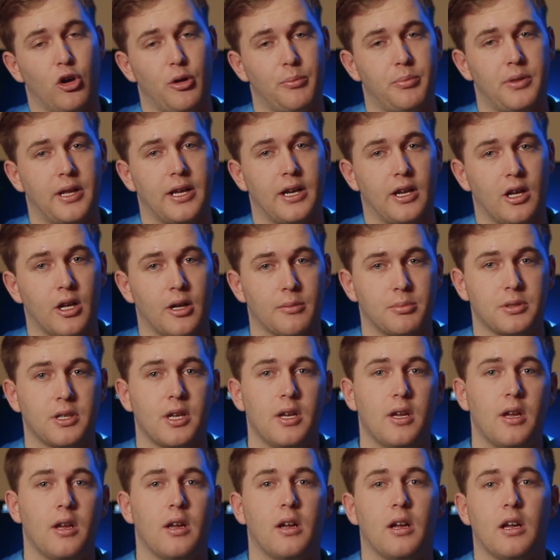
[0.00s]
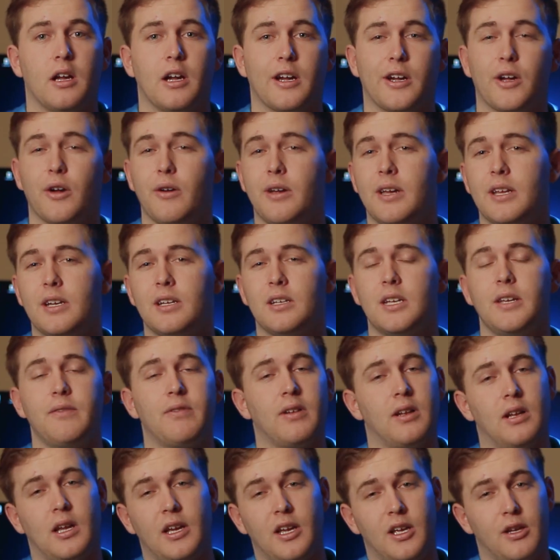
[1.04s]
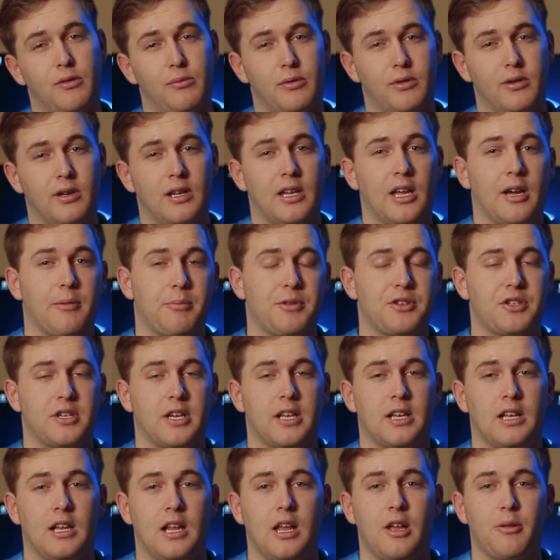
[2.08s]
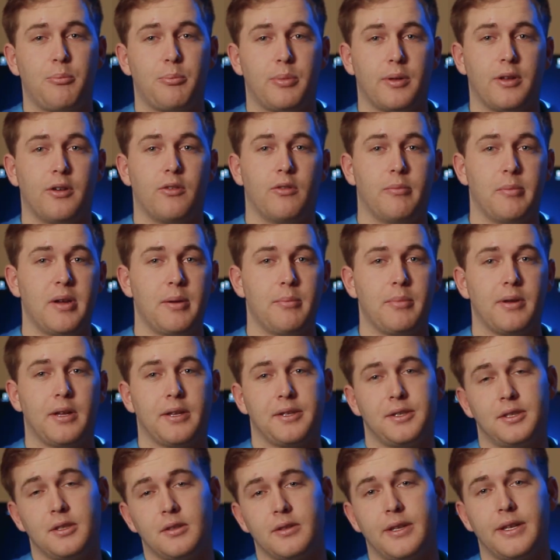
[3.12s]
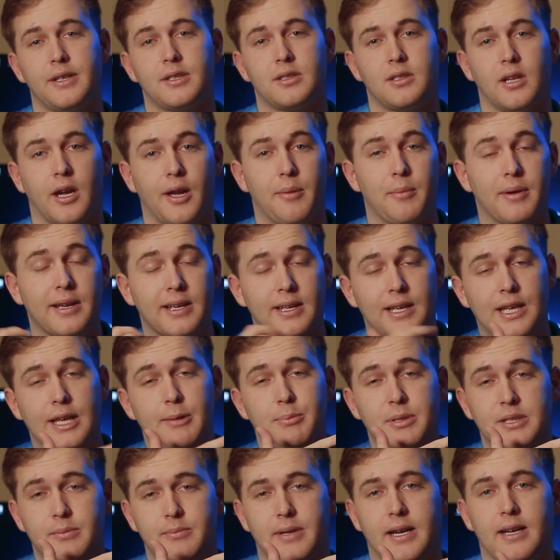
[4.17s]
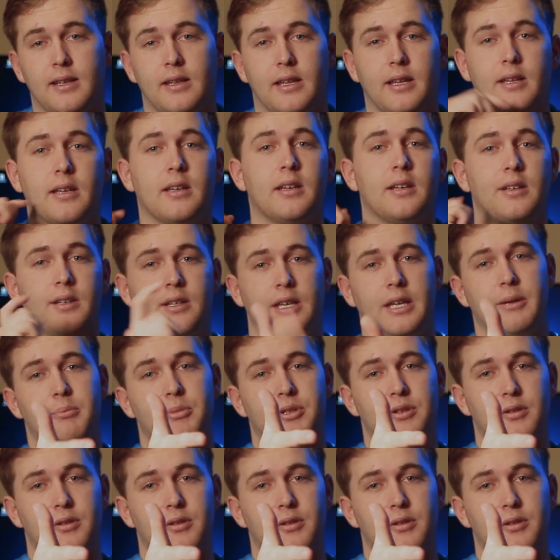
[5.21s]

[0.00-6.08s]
I hope that helped. Go ahead and leave a like. It would really help the channel out. But remember, until next time, keep smiling, keep